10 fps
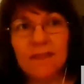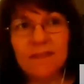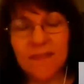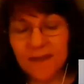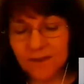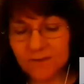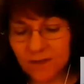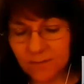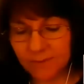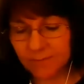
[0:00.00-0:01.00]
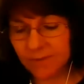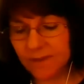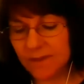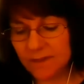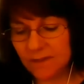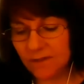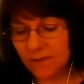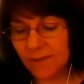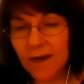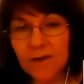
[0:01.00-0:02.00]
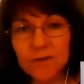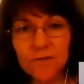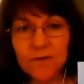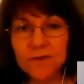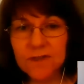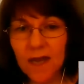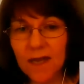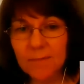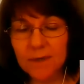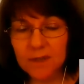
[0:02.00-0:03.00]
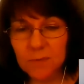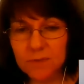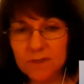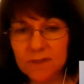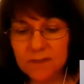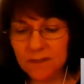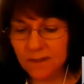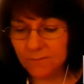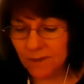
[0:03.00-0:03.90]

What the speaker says: Thank you, Dr. Benbenise and Dr. Myers, for your time and expertise.